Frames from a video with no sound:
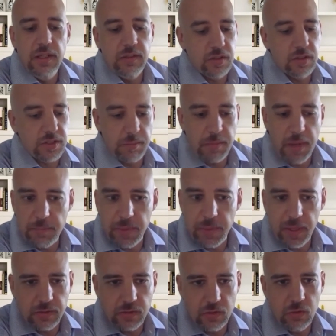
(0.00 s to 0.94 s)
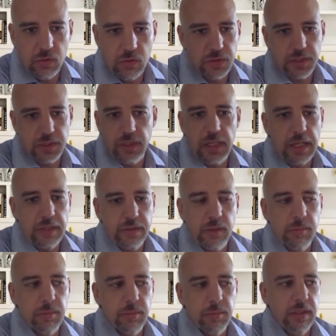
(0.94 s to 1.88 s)
There's some MPEG-2 still out
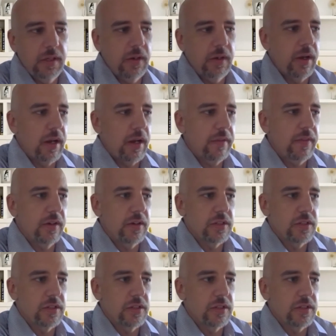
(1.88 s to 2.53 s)
there, believe it or not.